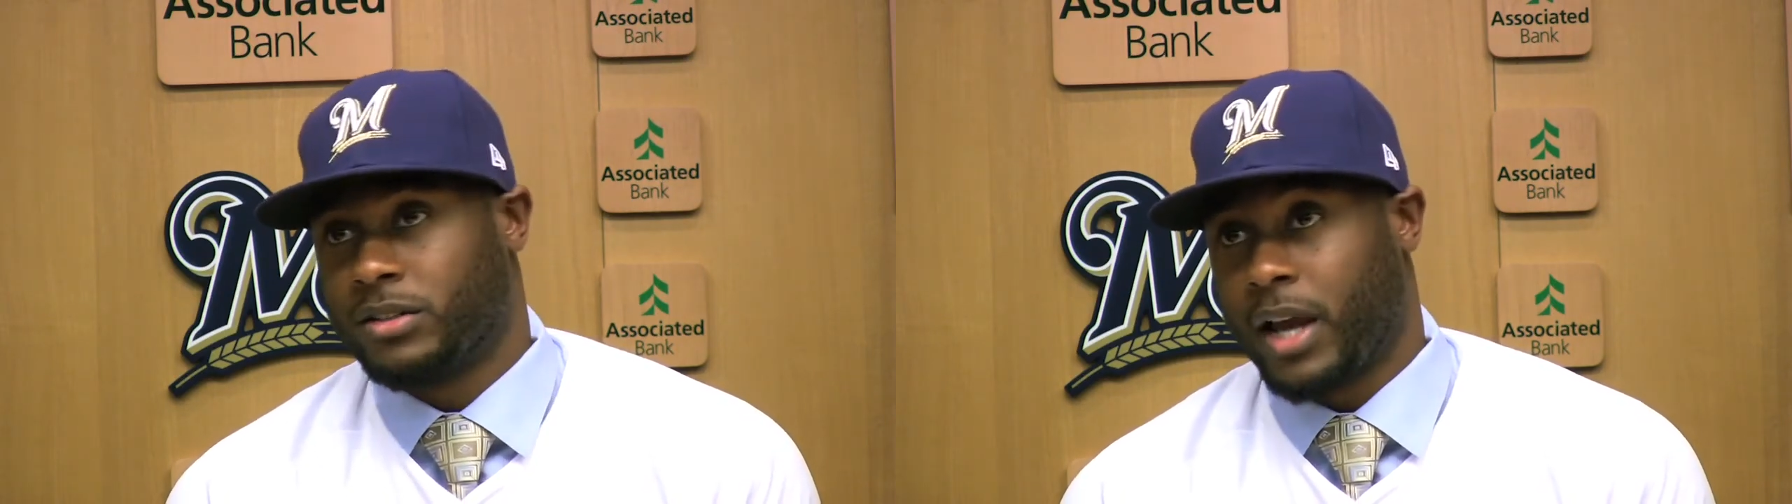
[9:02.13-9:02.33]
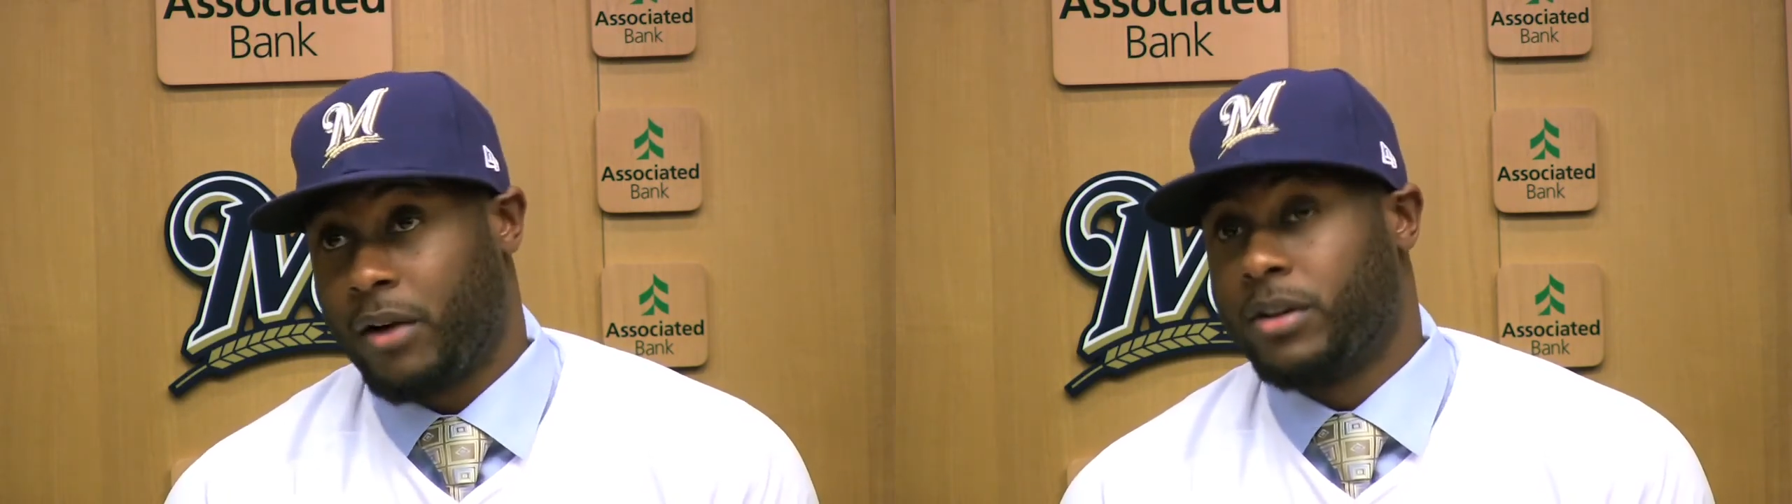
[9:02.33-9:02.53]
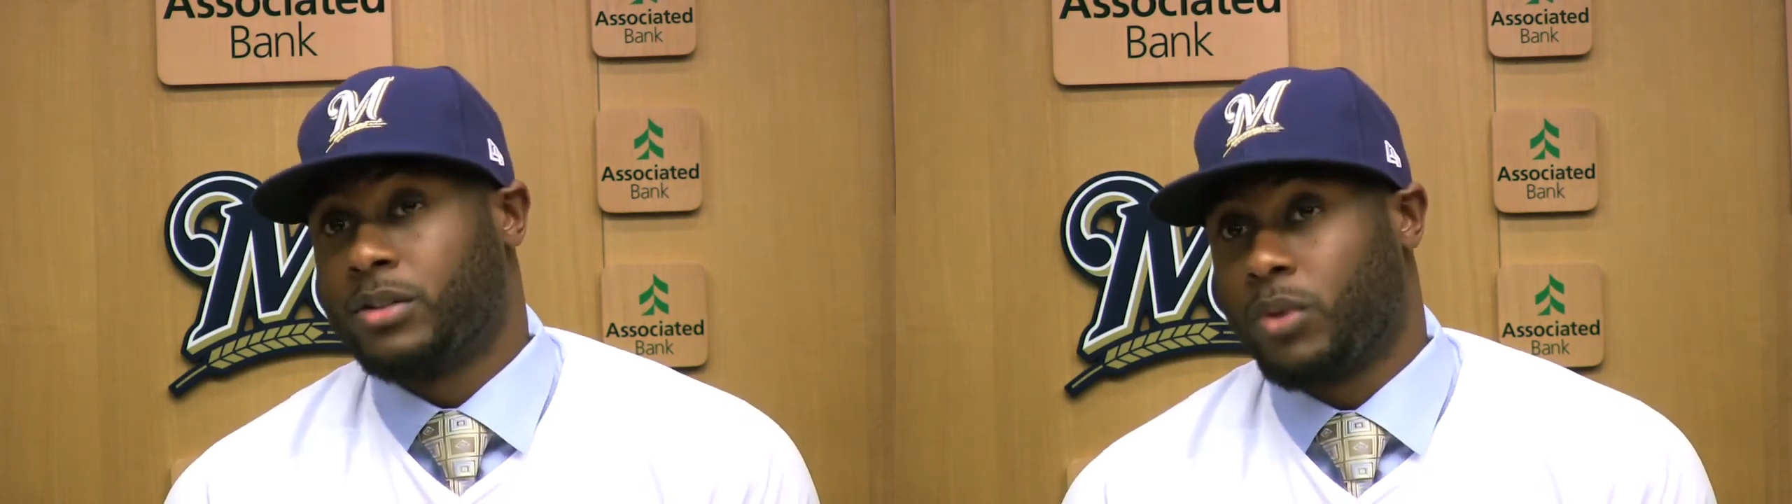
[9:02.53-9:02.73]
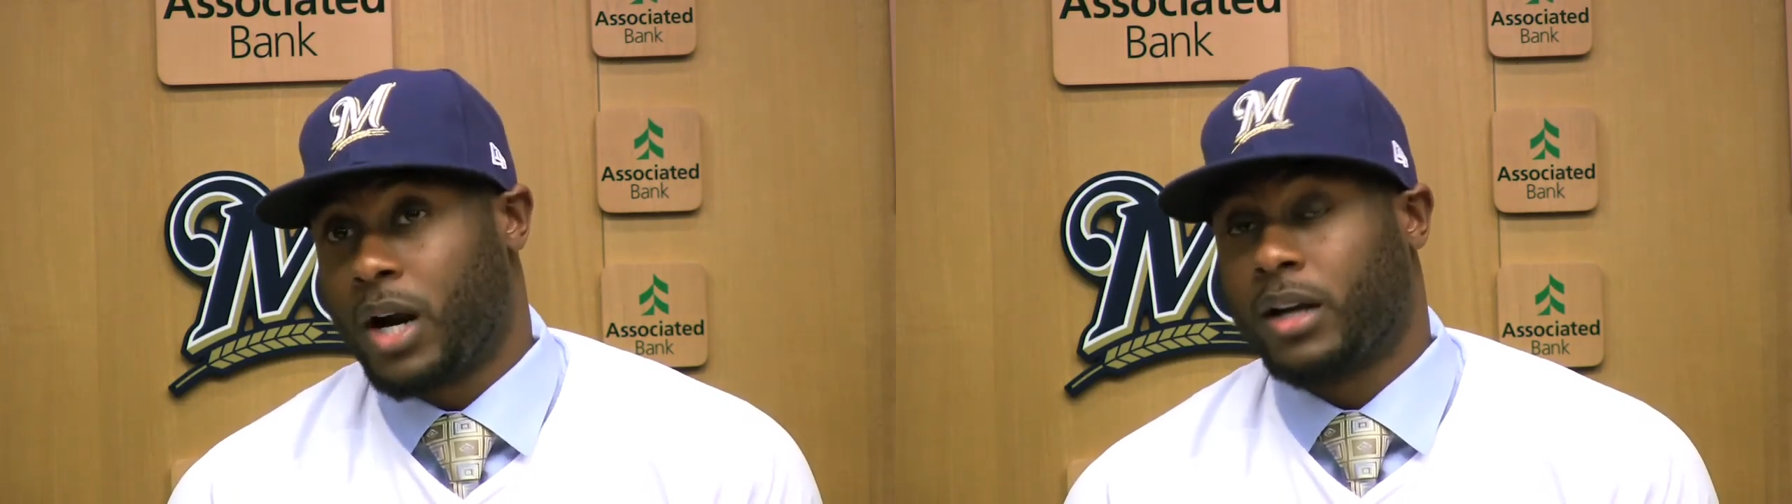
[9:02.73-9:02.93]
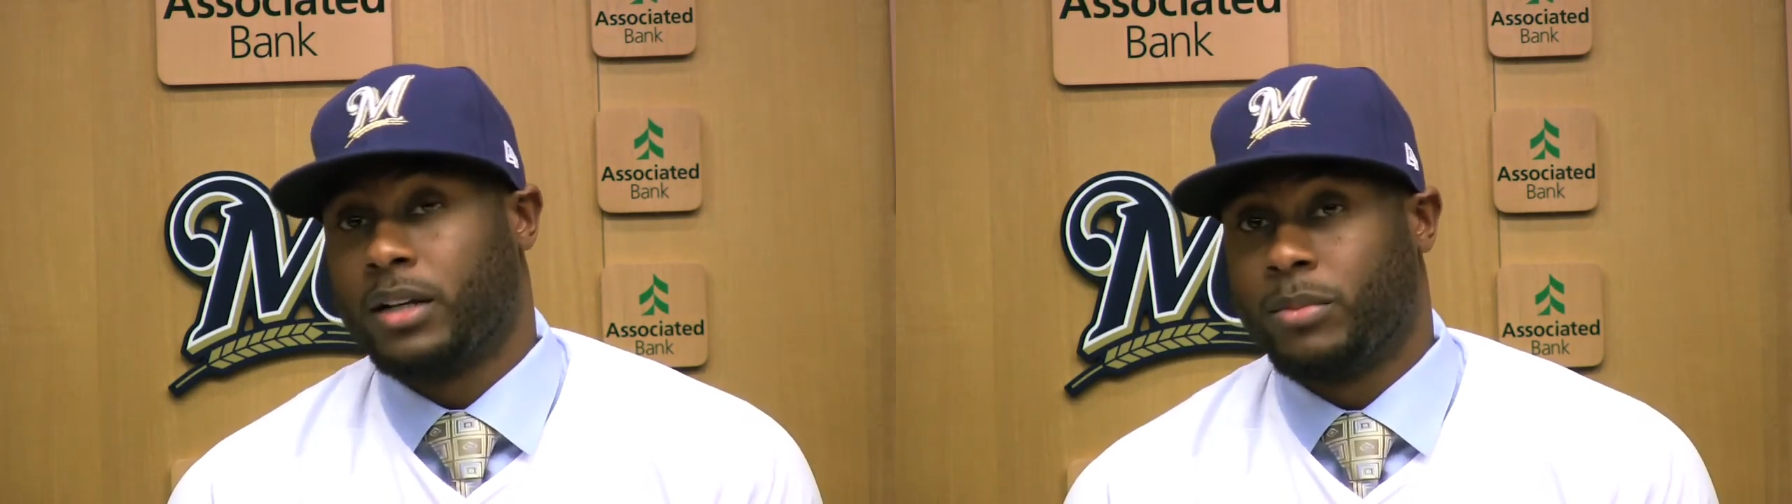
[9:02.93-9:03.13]
areas where
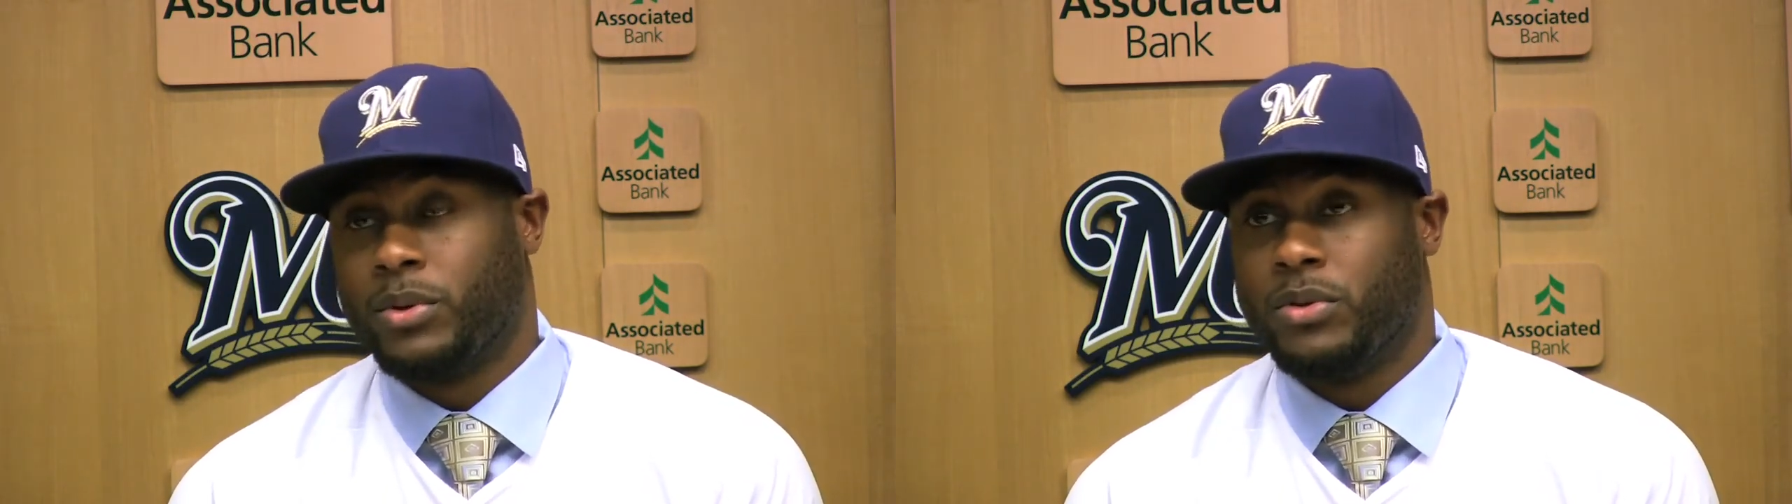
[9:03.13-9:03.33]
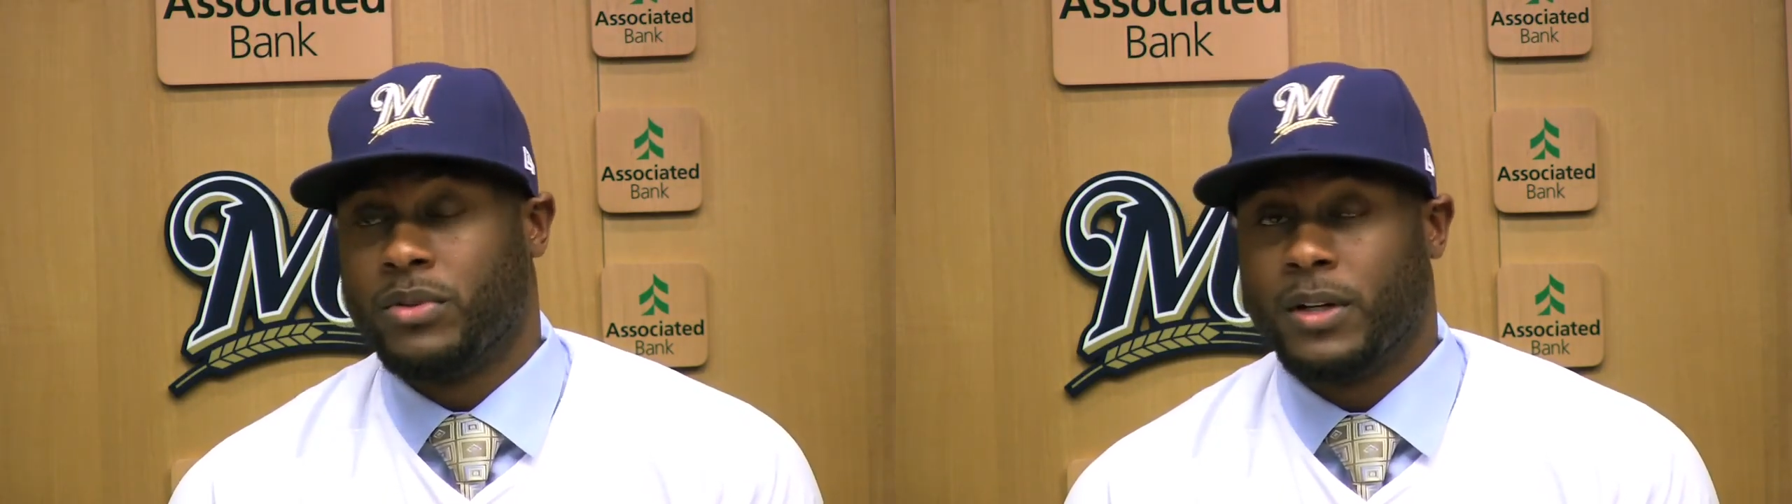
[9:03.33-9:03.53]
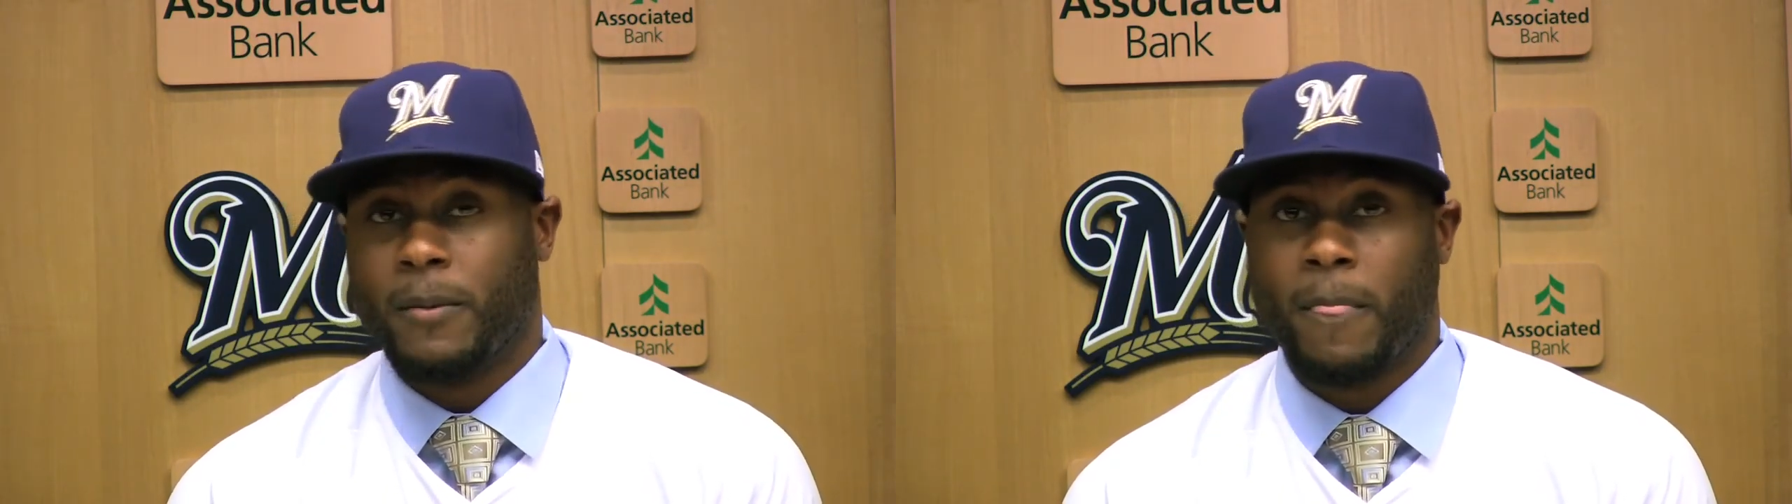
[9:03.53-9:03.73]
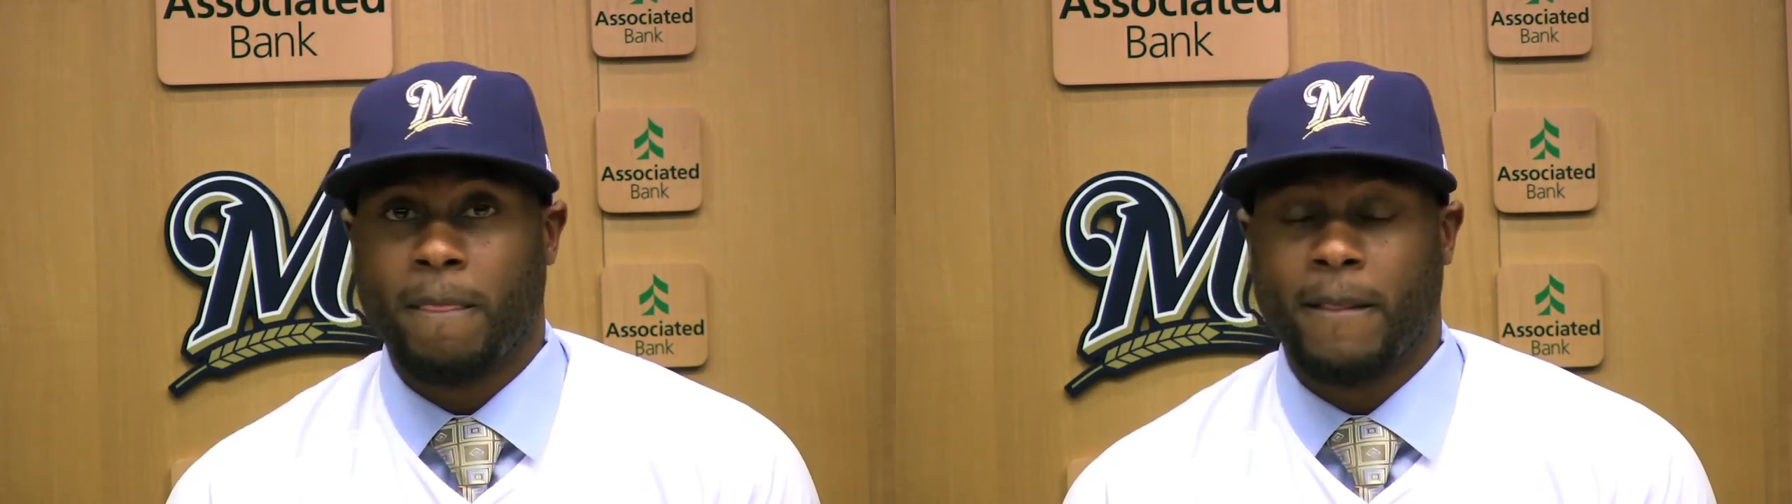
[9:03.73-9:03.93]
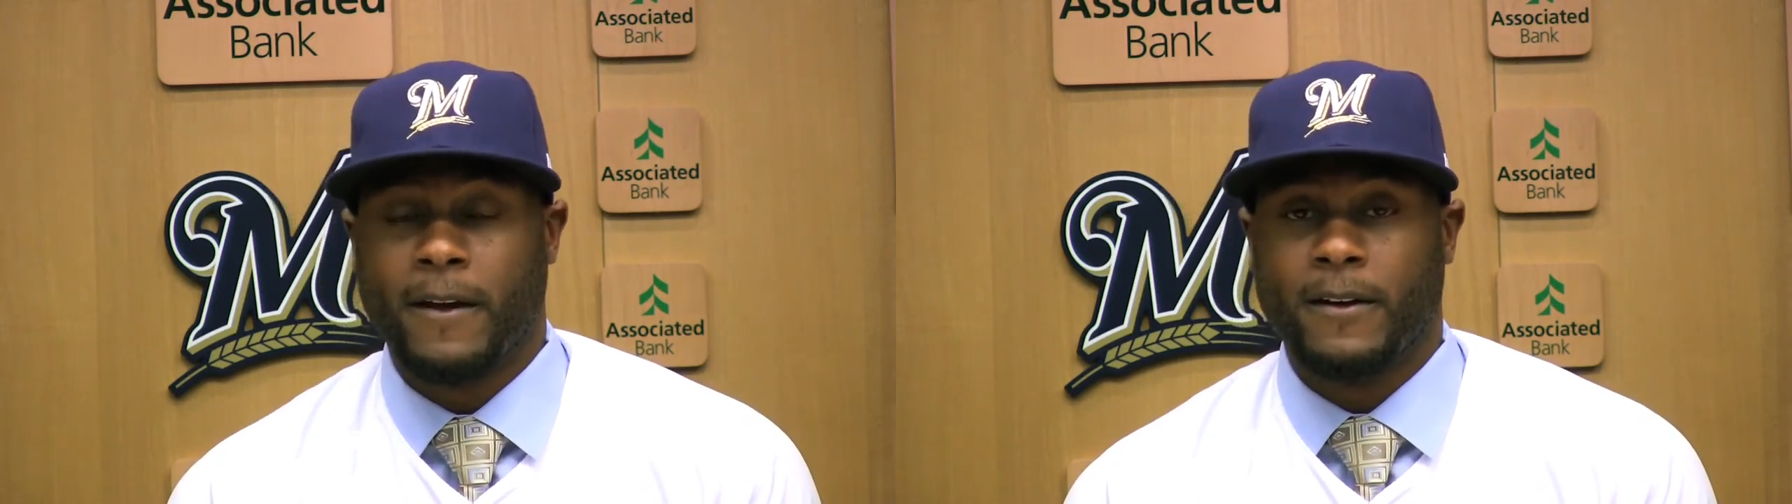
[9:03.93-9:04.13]
I can improve in.
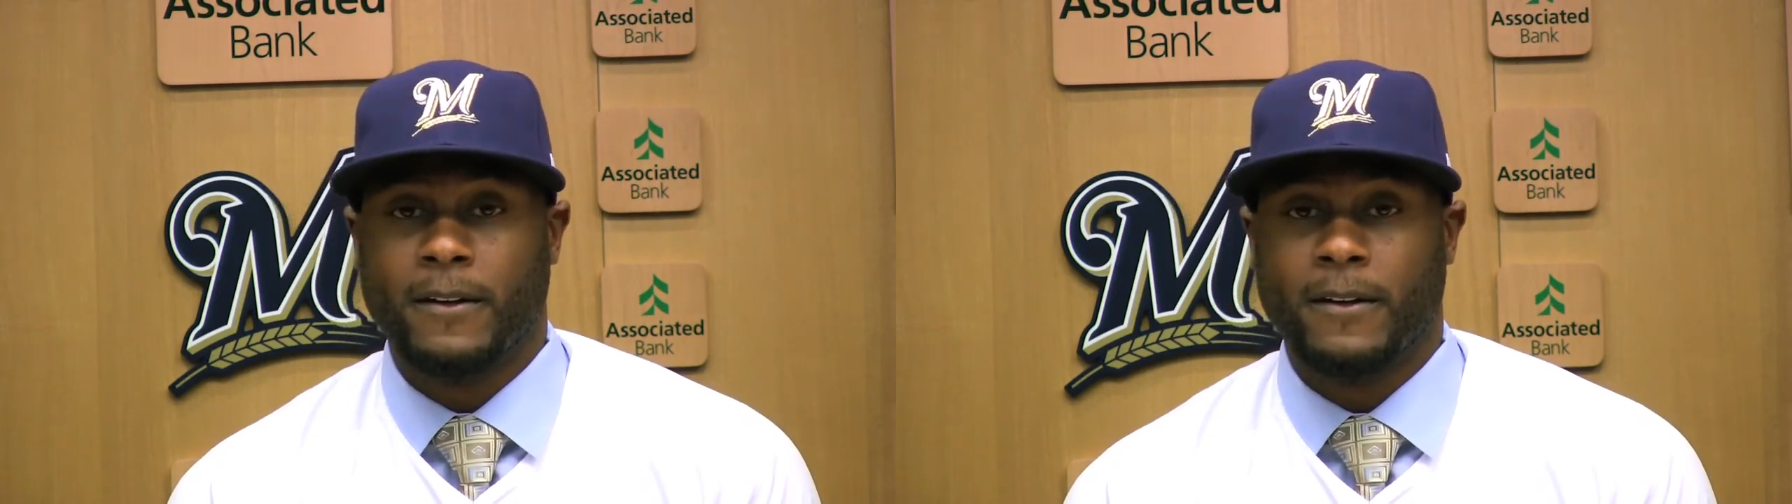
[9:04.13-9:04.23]
And,